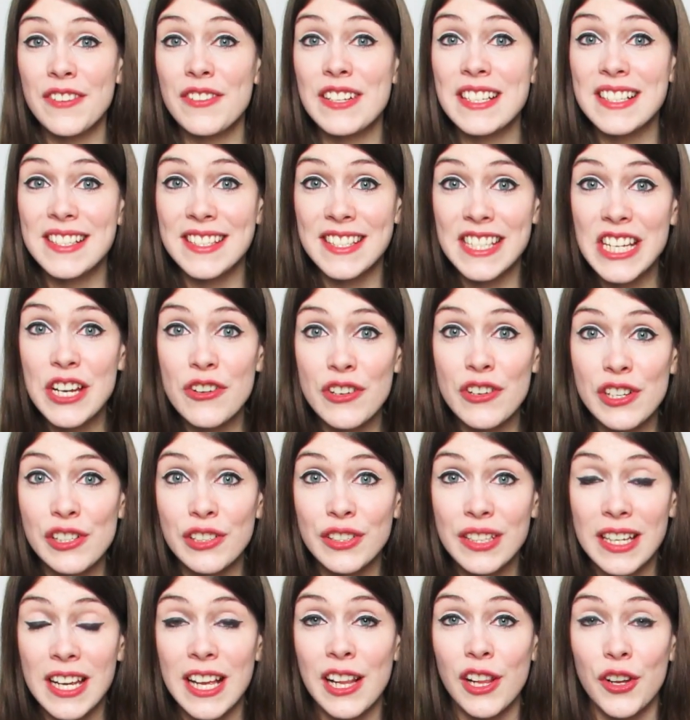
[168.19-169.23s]
Even a
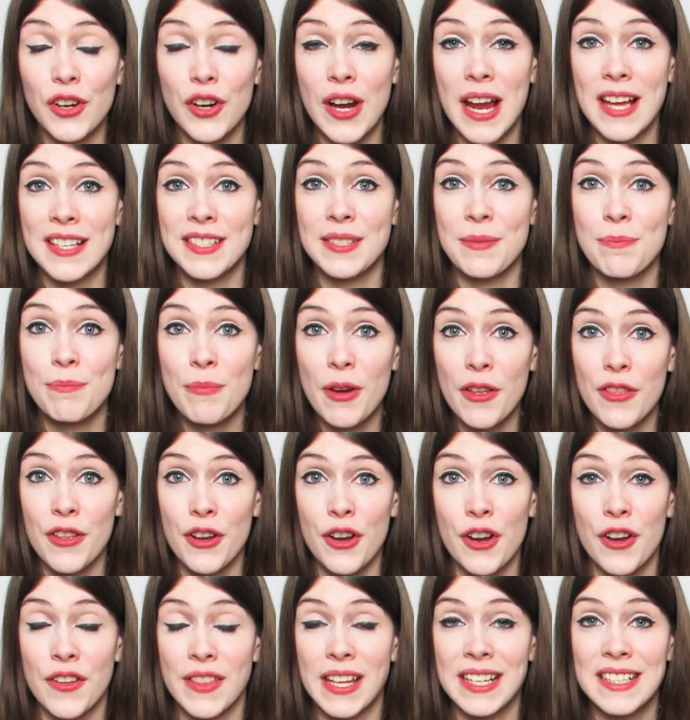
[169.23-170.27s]
serial killer has a
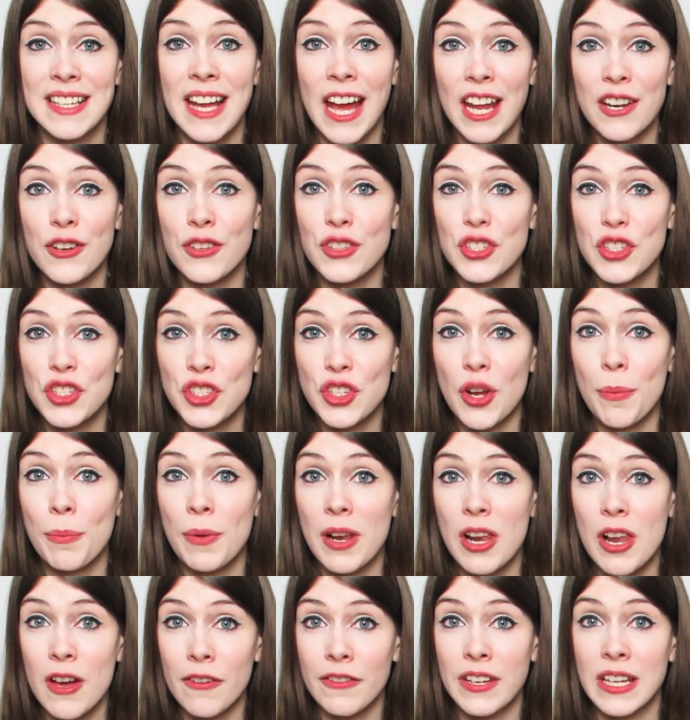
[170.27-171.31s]
mother that cannot stop
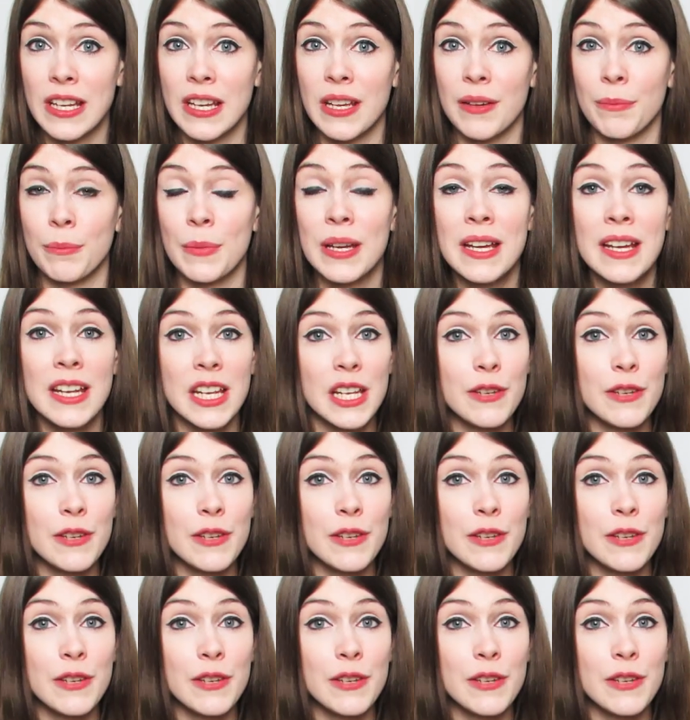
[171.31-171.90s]
loving him,